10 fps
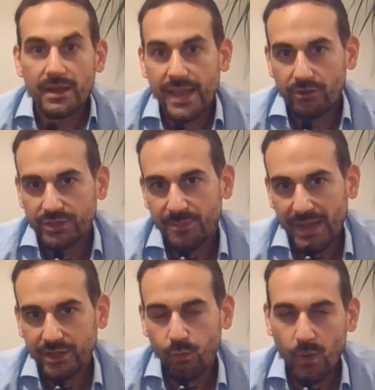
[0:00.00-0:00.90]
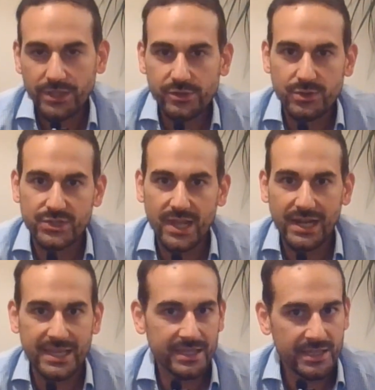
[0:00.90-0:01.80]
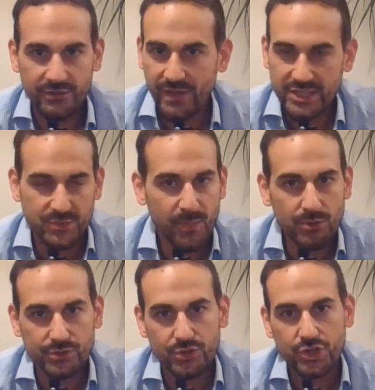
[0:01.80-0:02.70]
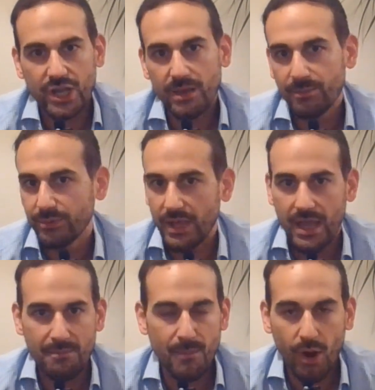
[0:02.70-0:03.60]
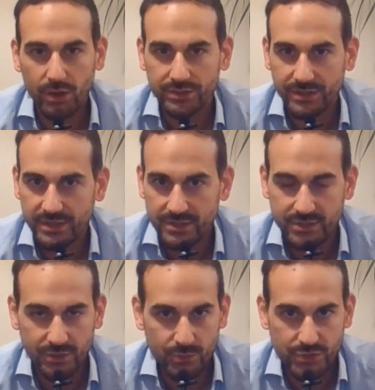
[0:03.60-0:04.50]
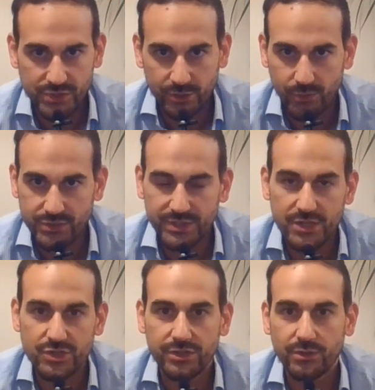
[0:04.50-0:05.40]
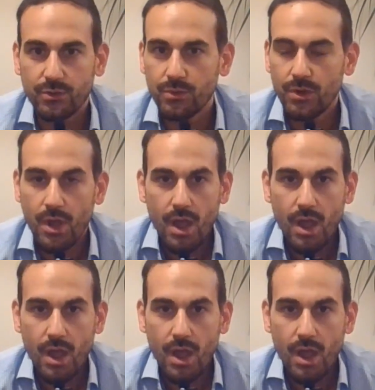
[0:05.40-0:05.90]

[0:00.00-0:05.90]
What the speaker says: Now, depending on whether you're selling event sponsorship, marketing solutions across digital,